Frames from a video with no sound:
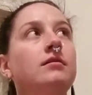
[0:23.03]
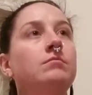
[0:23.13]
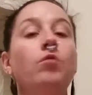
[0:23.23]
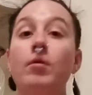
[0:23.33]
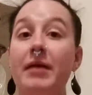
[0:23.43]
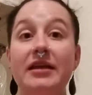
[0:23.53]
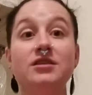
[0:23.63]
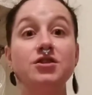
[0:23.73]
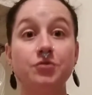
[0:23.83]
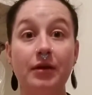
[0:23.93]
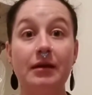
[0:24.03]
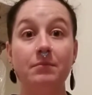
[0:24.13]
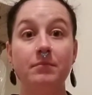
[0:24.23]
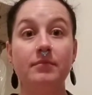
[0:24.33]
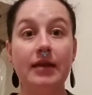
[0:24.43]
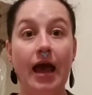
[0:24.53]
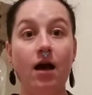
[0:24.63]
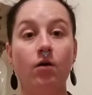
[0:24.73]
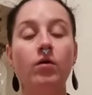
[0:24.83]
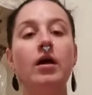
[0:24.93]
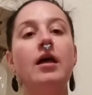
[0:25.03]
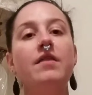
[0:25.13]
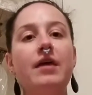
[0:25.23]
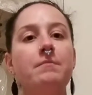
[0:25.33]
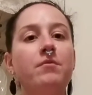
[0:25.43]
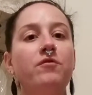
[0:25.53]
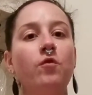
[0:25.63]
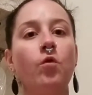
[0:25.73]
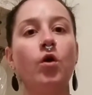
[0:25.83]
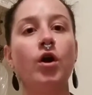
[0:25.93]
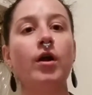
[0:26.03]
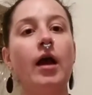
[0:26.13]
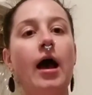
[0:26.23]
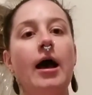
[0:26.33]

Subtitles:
more mainstream now than before.